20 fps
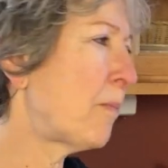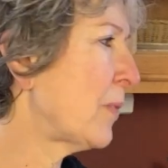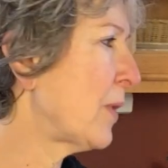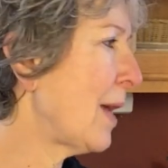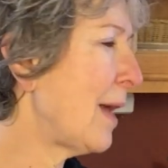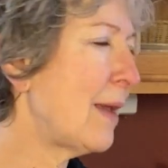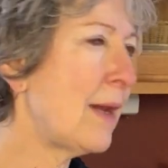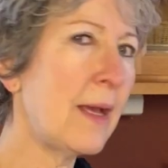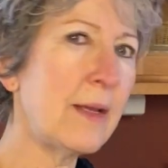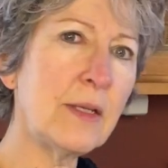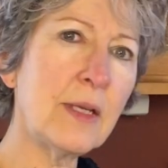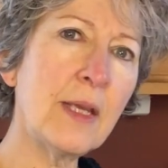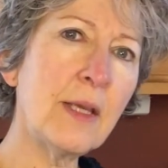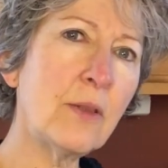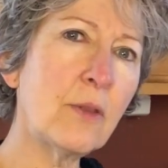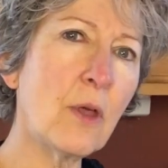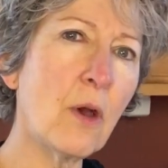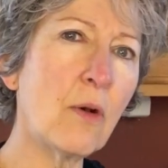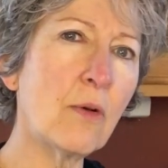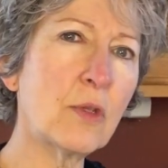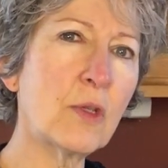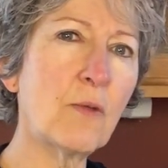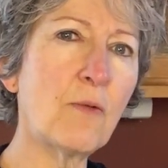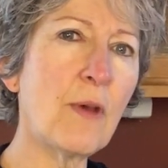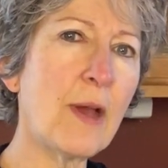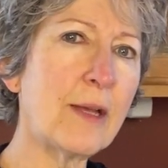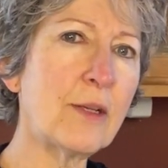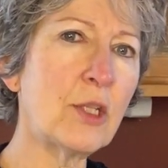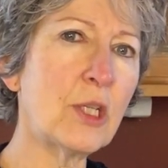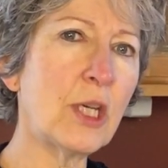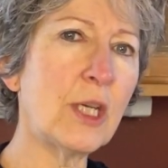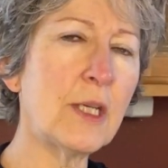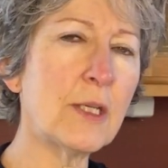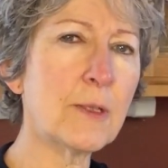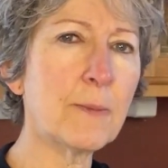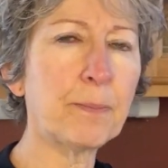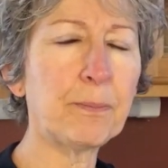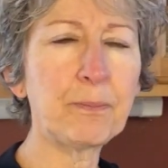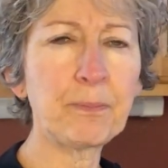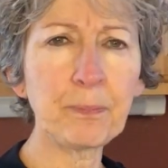and I need those veggies.
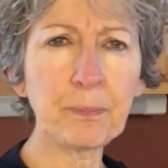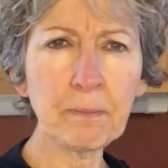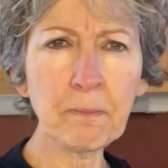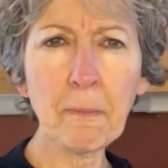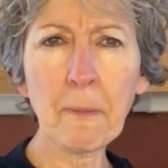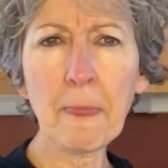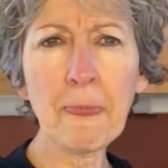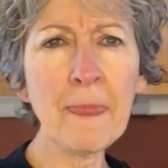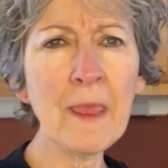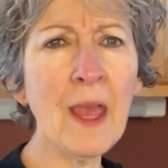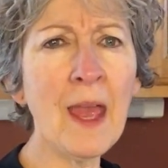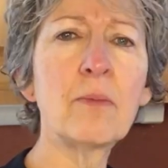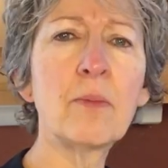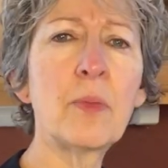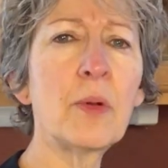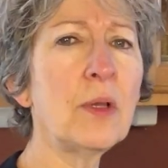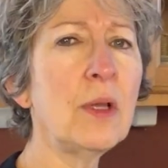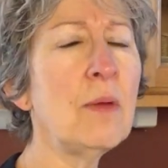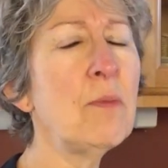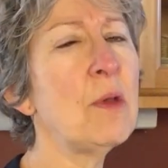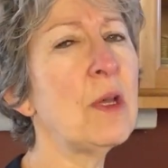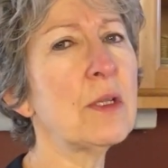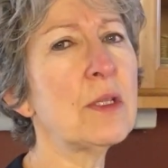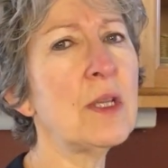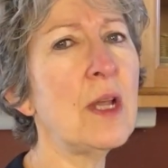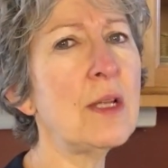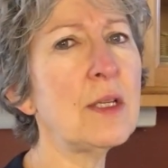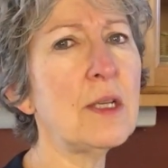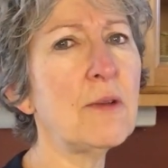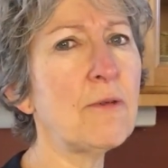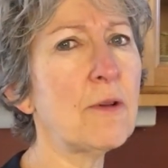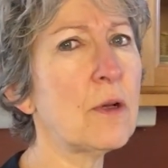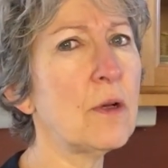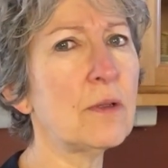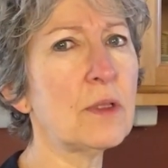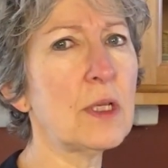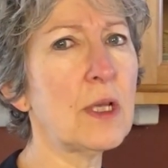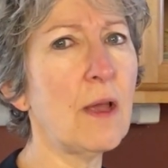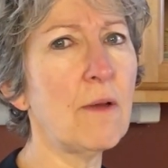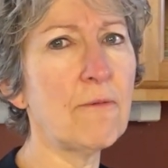And believe me, it's not difficult
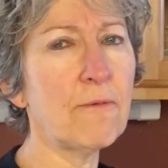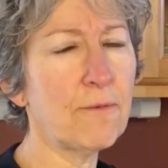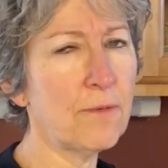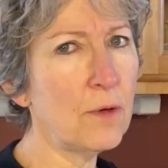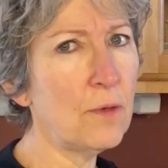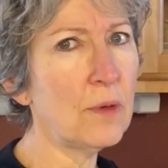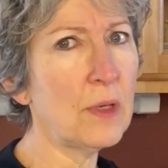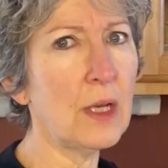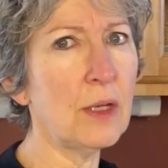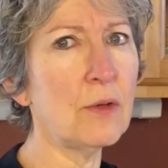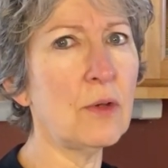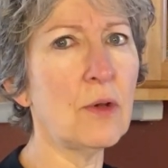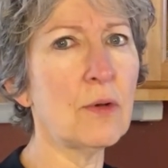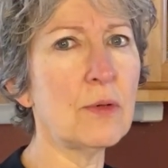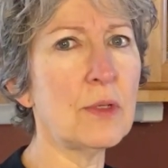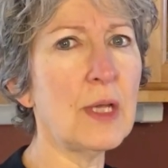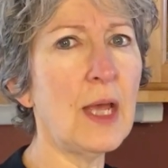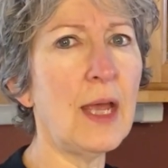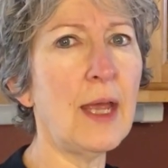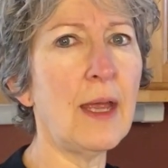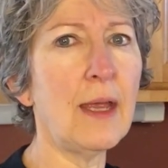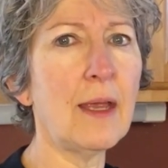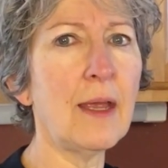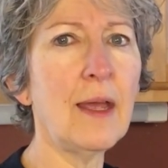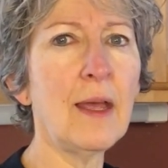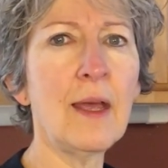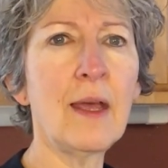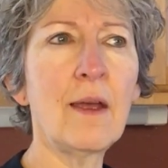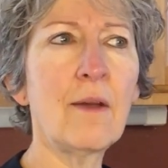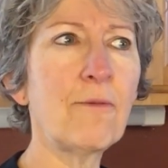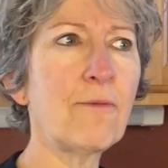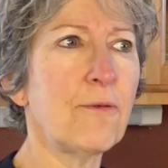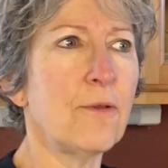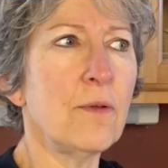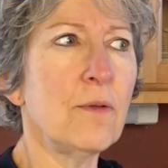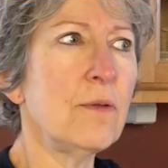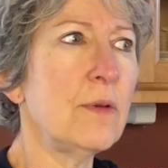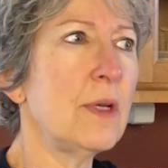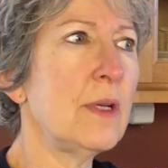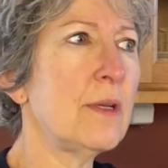to get fruit in your day.
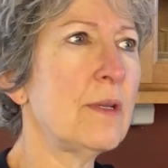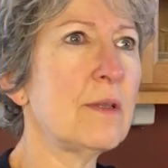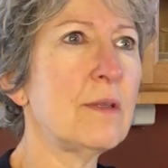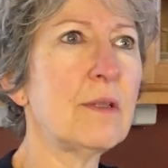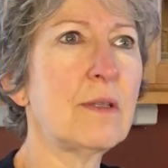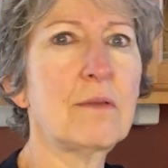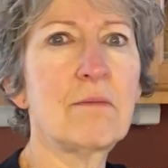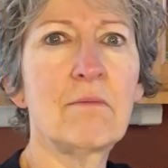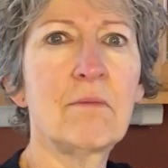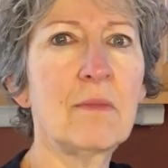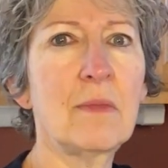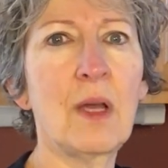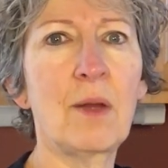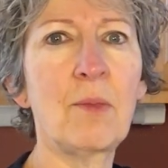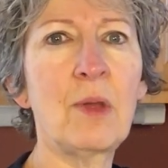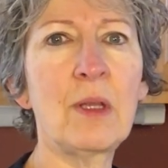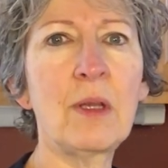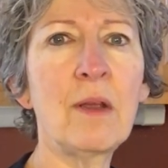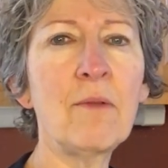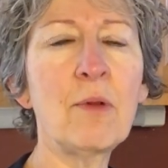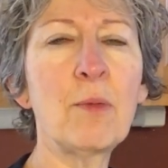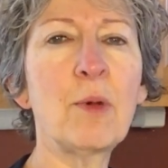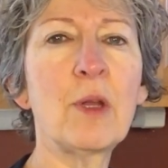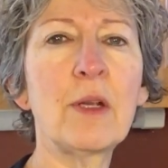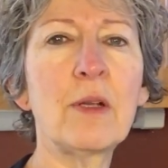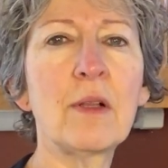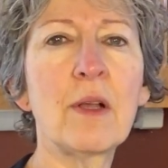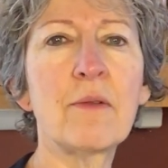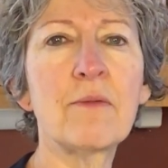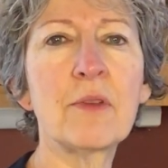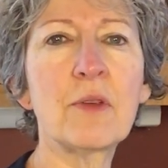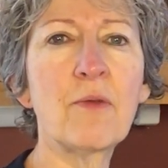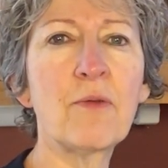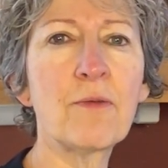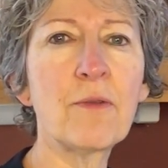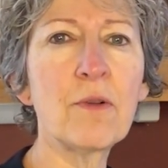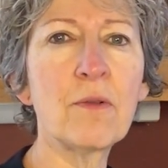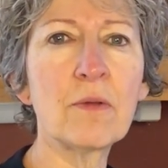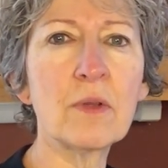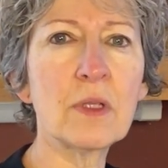Fruit is, everybody loves
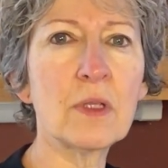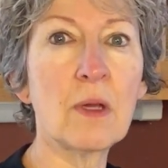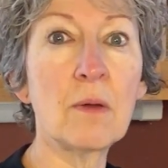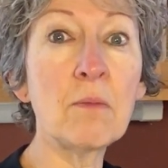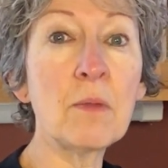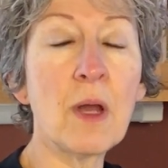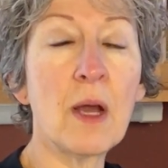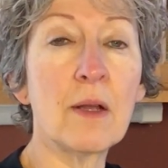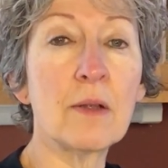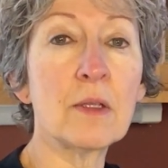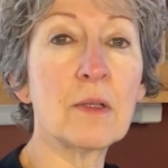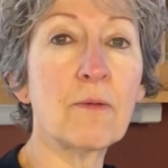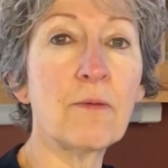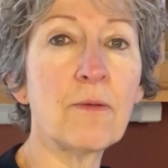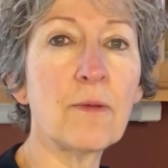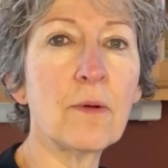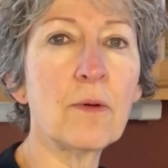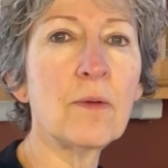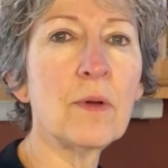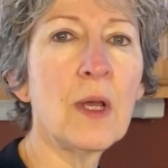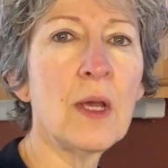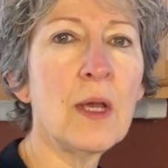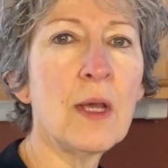fruit, some kinds of fruit.